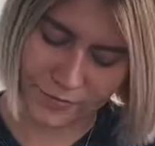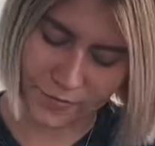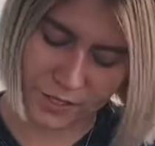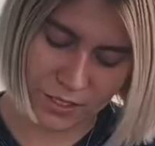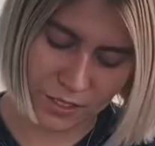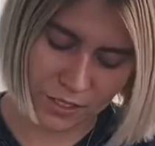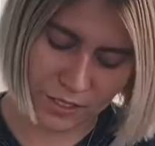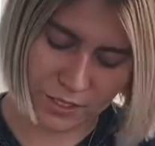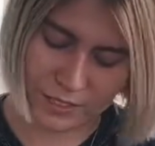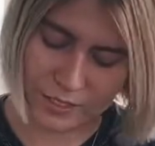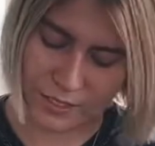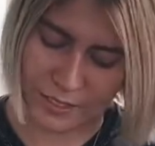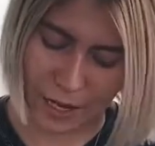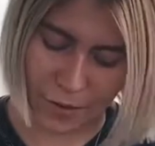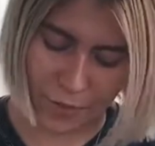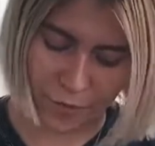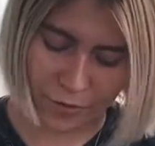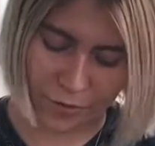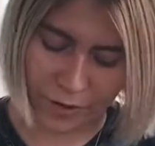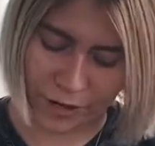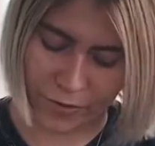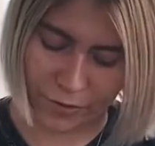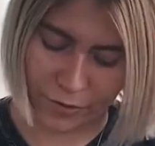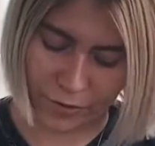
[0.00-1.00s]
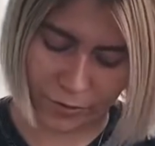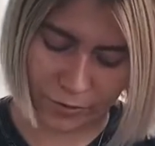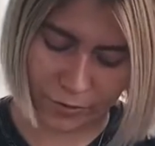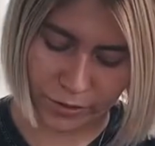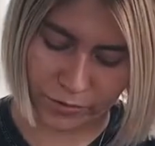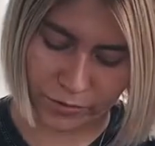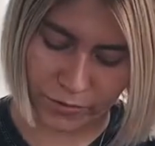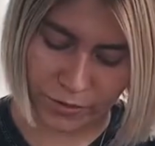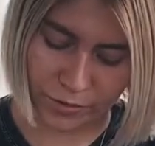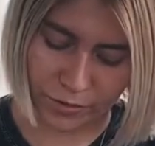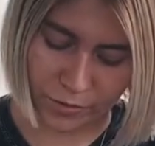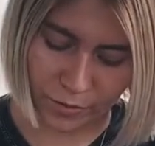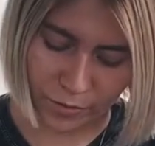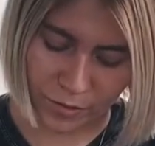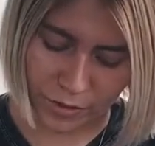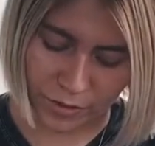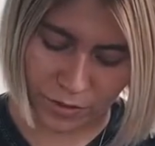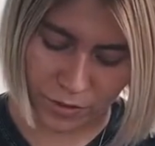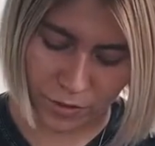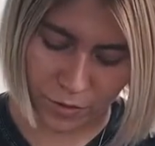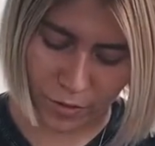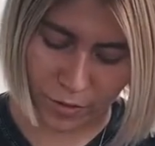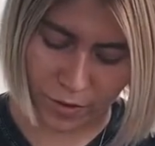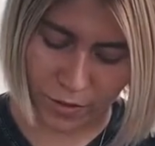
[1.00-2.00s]
just separate the roots from the
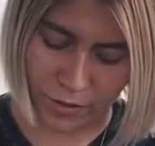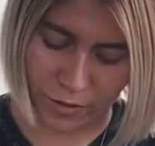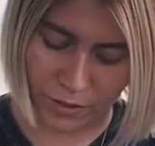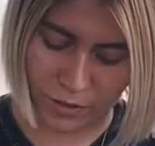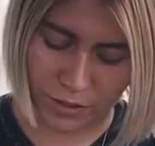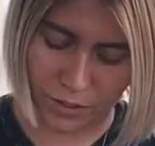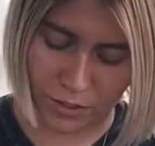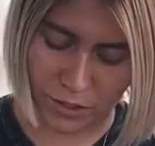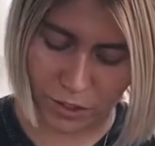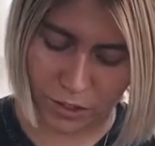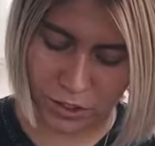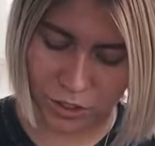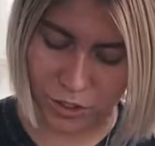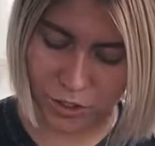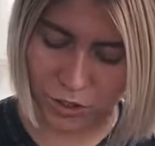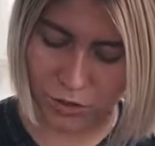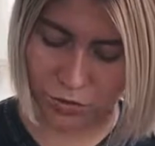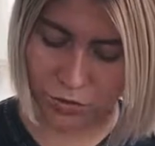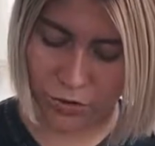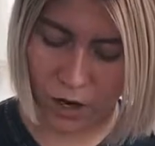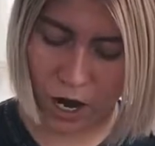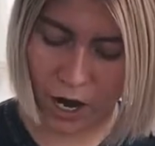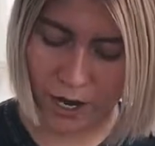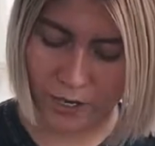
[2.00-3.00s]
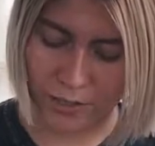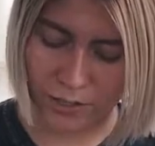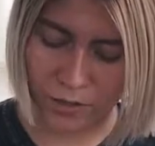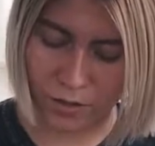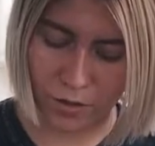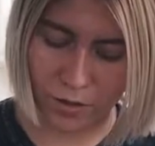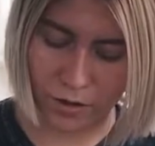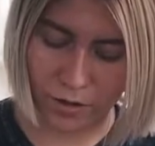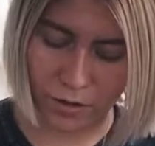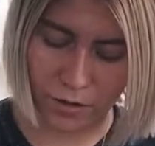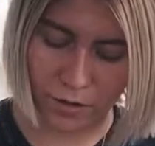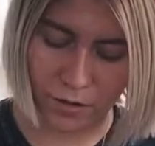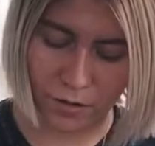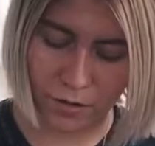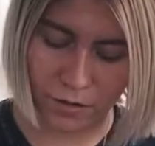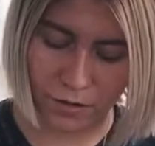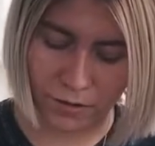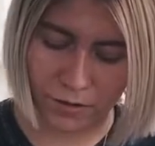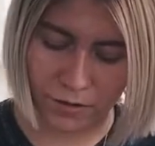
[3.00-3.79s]
soil. It's just dry soil.